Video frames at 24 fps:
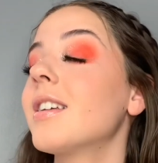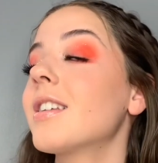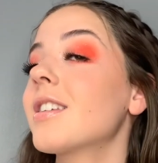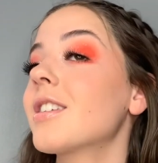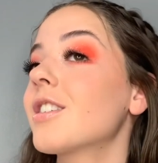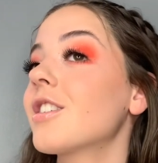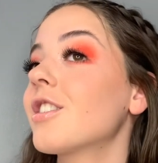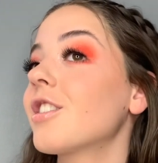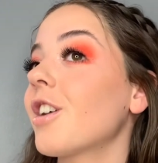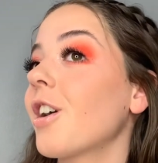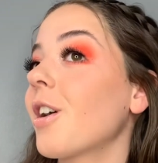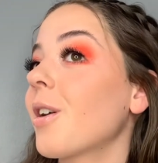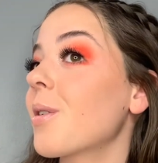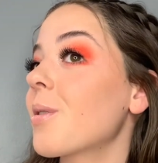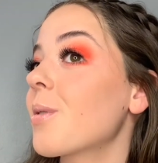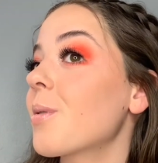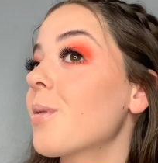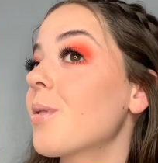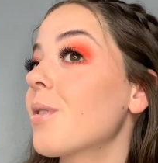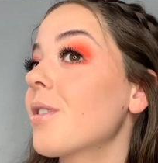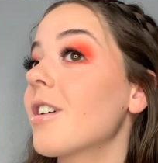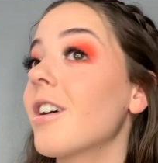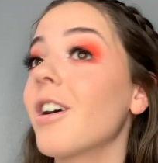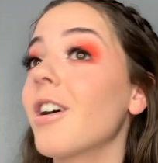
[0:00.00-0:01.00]

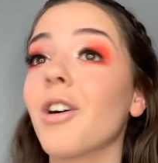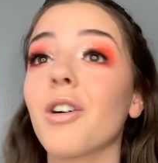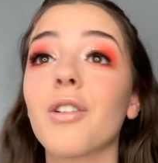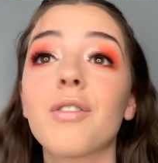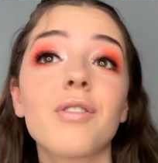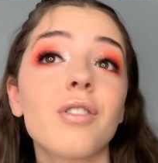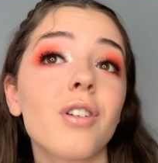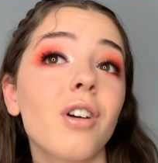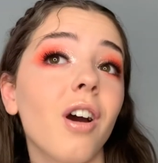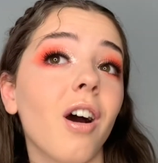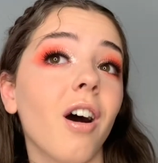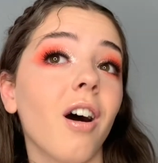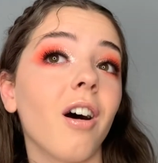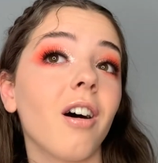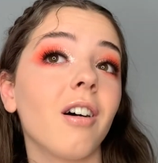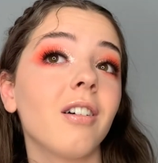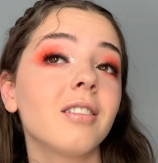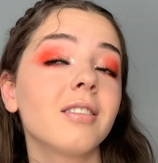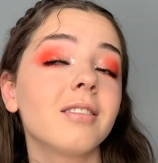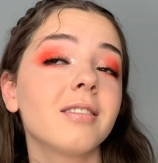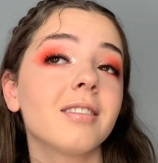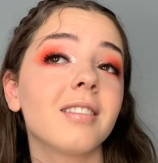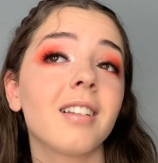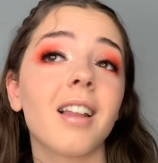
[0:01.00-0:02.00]
So
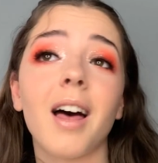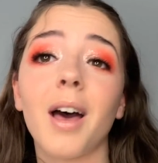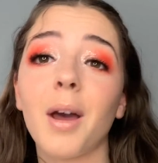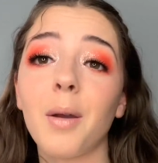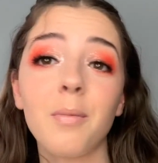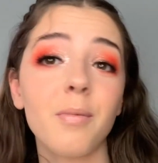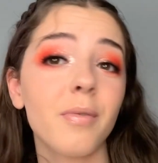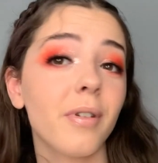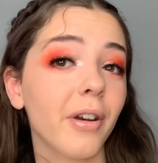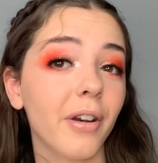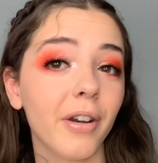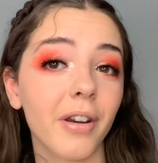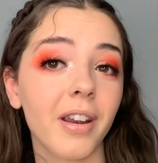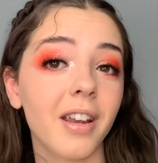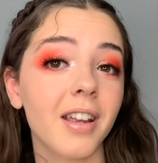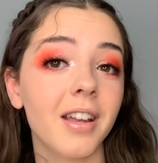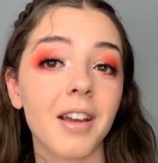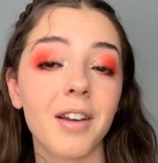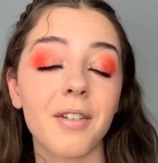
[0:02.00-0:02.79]
overall, I'm very,